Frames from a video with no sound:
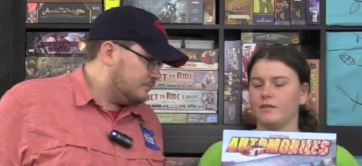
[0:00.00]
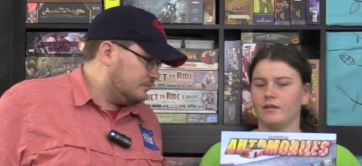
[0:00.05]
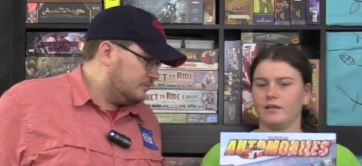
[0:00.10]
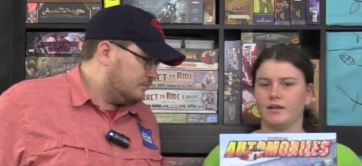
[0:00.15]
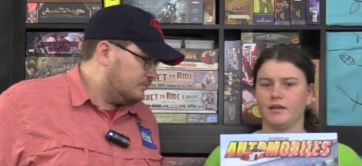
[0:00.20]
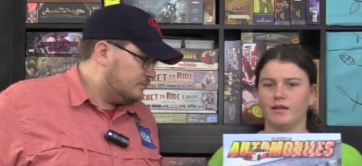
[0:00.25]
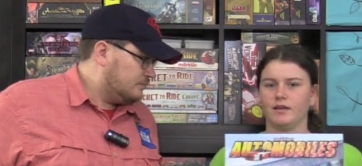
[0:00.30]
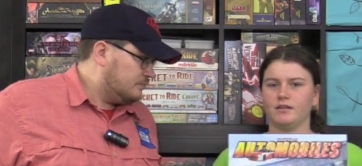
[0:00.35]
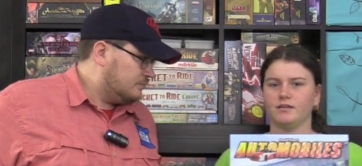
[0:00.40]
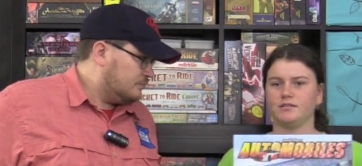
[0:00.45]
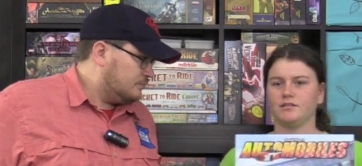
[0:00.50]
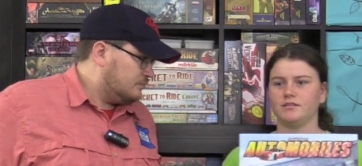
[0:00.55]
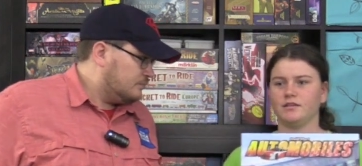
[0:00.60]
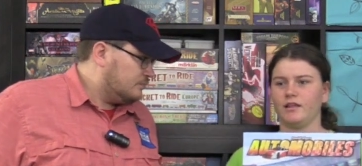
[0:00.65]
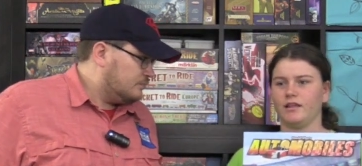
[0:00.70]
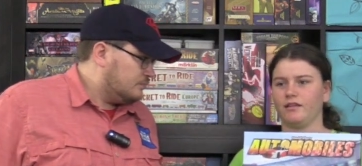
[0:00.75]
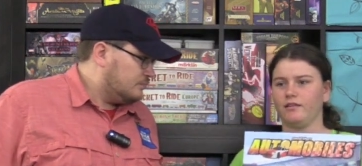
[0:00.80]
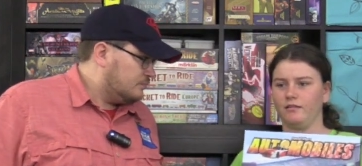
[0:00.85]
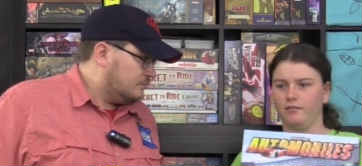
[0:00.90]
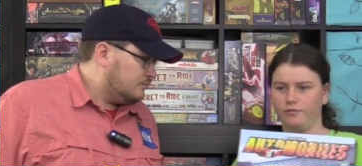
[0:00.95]
Speaker 1: because,
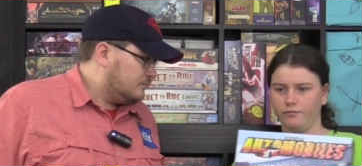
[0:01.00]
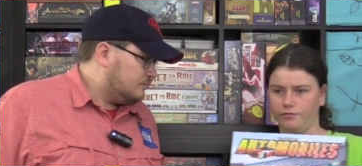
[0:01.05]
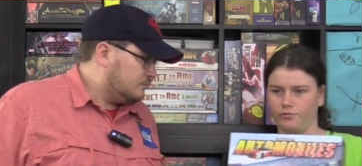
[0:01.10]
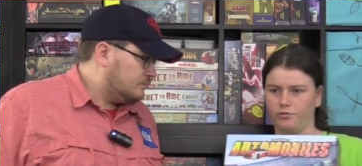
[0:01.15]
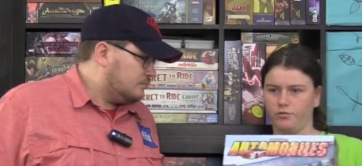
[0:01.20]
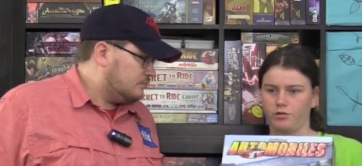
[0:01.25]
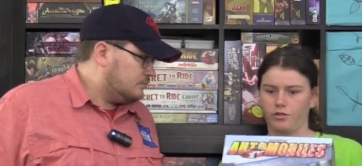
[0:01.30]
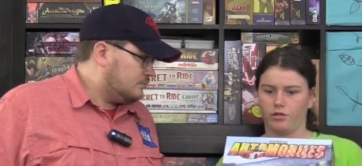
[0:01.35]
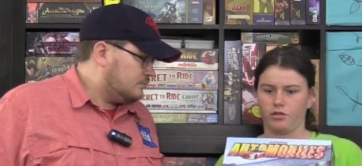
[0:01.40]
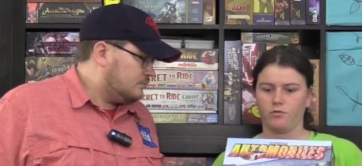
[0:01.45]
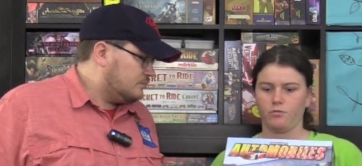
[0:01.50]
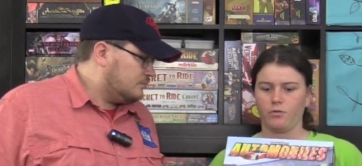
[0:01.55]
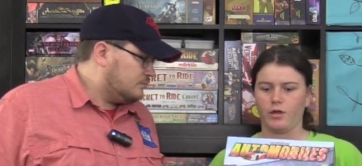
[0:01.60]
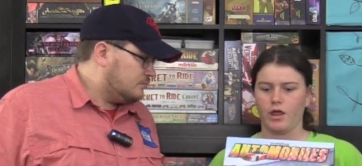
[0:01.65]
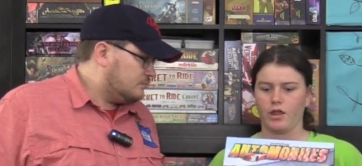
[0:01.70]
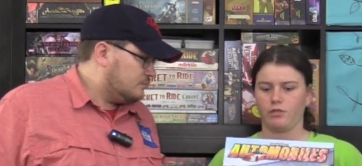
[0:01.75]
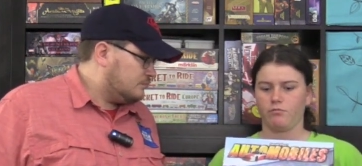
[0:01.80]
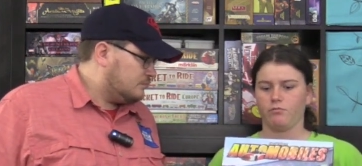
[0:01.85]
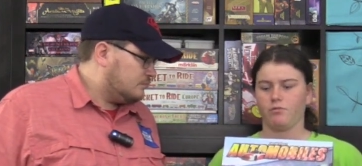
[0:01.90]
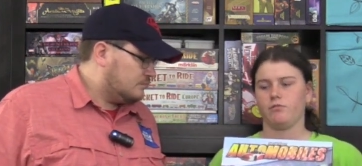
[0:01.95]
like, of course, the
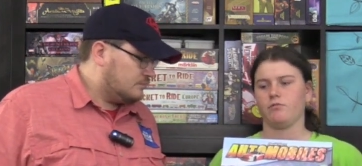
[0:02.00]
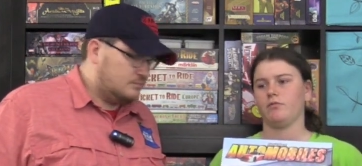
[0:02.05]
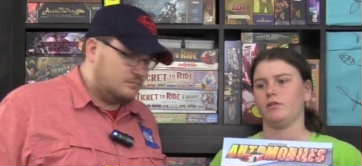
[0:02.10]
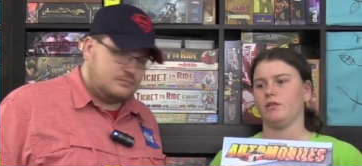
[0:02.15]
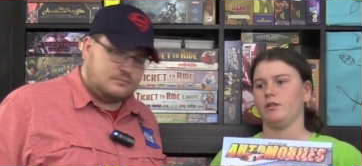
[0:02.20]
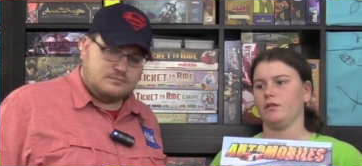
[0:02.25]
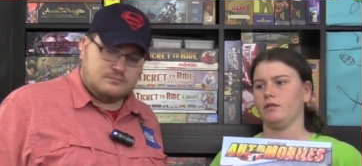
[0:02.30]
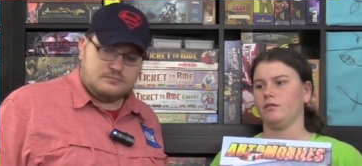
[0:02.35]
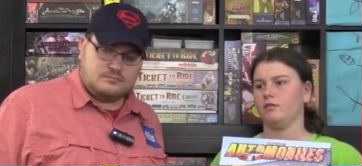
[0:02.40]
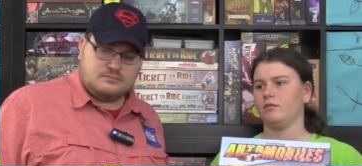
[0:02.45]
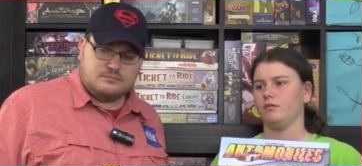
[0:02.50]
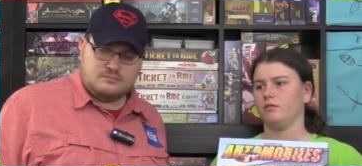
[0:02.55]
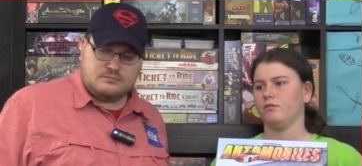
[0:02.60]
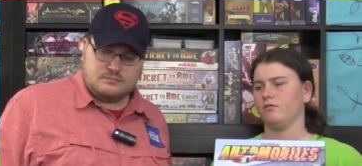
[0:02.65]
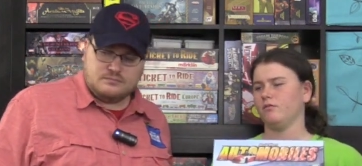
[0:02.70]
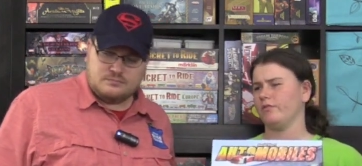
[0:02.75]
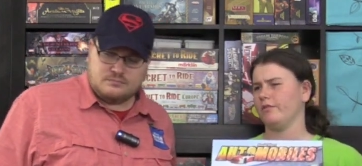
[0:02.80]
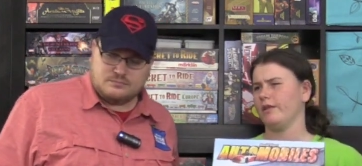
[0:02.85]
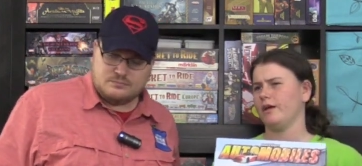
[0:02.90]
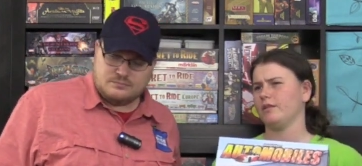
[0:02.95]
waste was really,
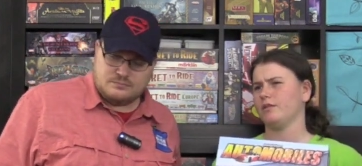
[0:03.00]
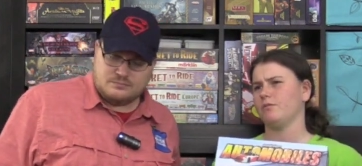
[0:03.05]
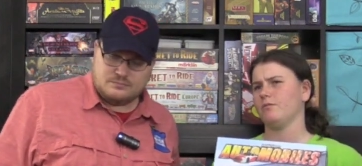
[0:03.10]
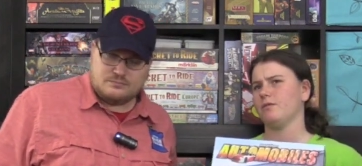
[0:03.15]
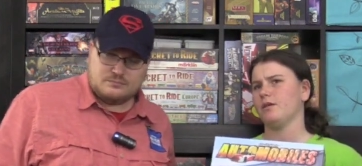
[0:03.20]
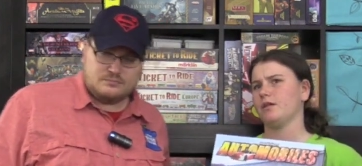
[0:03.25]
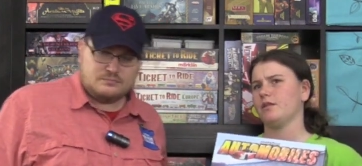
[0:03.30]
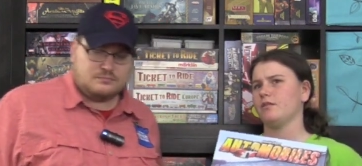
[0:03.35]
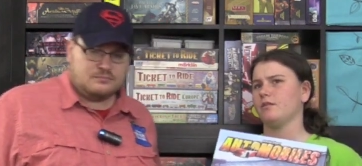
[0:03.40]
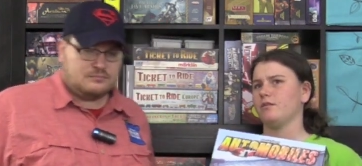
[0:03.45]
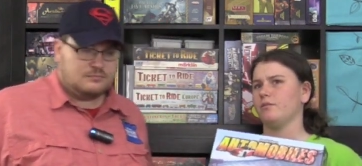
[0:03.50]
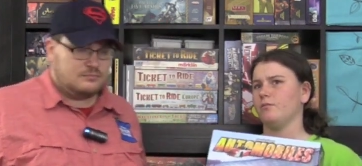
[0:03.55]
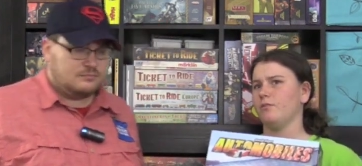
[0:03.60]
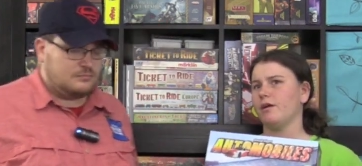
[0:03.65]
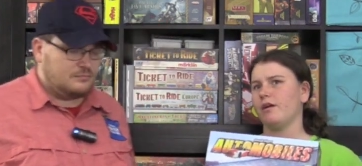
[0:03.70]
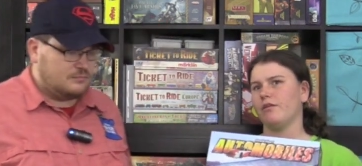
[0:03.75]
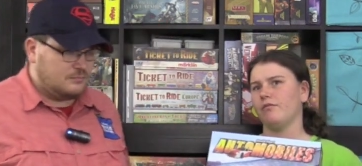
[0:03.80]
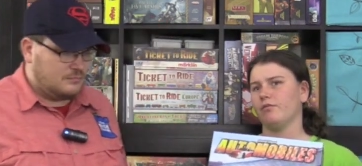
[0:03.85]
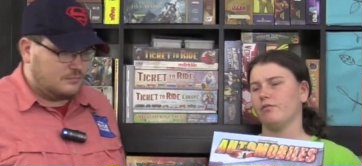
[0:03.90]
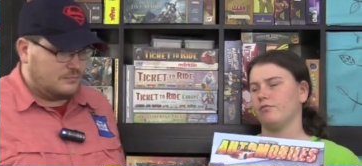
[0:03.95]
or not the waste, the
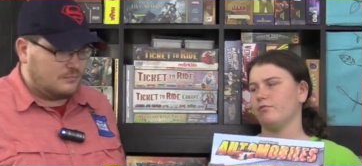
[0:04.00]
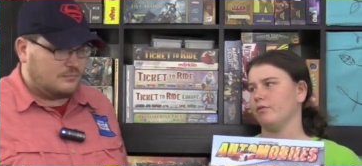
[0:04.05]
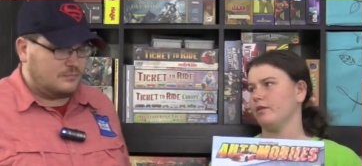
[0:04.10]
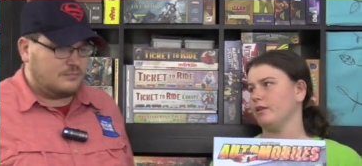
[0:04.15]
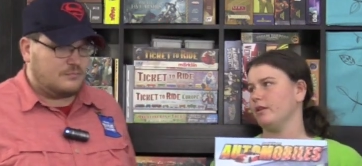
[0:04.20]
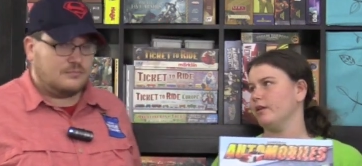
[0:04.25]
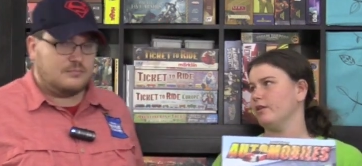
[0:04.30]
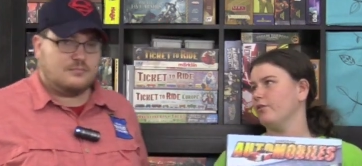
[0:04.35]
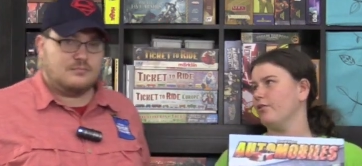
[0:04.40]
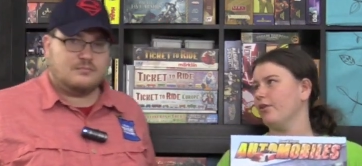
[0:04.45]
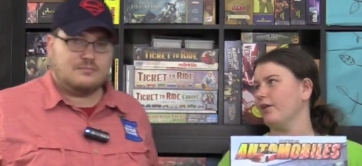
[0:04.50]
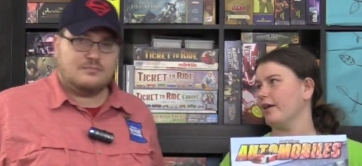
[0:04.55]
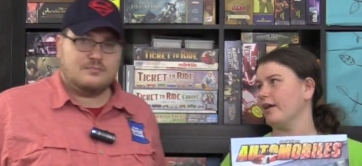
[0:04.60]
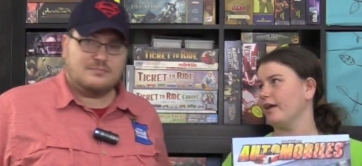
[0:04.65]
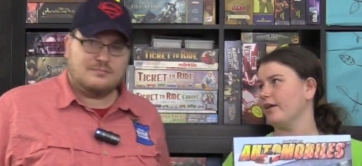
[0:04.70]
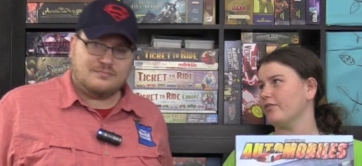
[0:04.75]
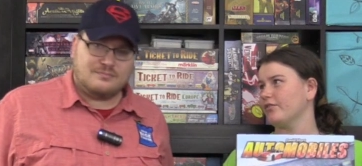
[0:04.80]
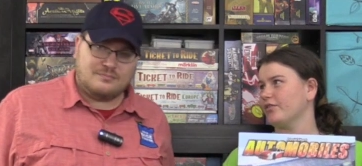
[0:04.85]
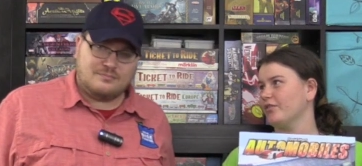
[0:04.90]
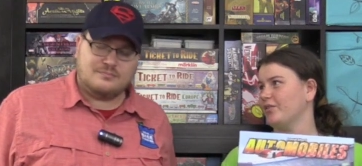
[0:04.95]
wear was really
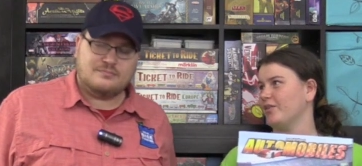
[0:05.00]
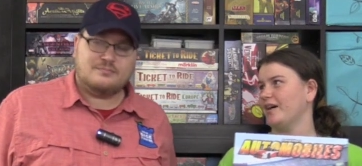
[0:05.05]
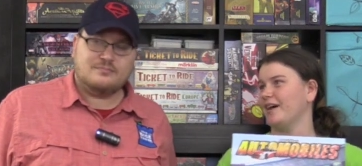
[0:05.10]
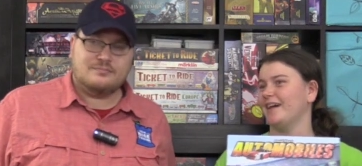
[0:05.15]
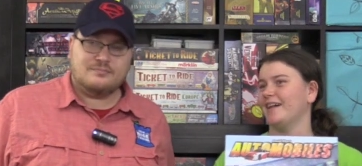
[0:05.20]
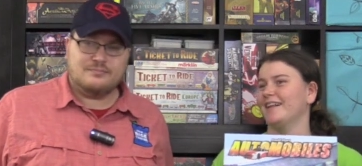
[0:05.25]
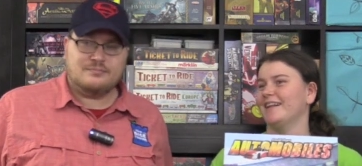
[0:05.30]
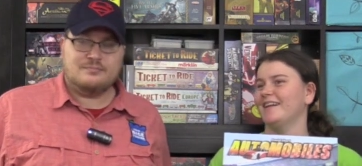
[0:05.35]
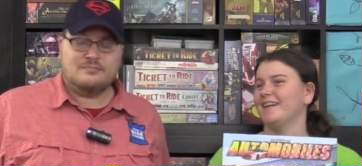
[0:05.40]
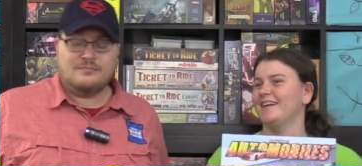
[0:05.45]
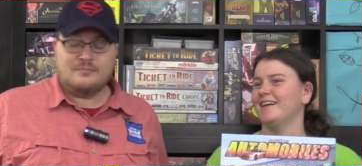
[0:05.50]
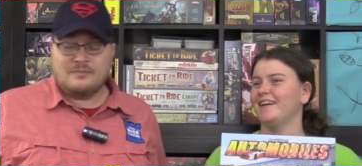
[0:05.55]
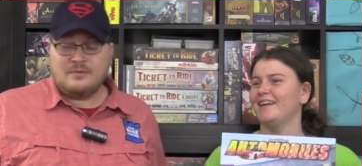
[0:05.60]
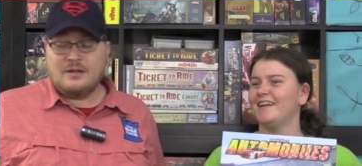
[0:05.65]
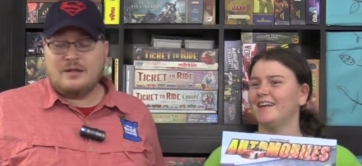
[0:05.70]
annoying after a while.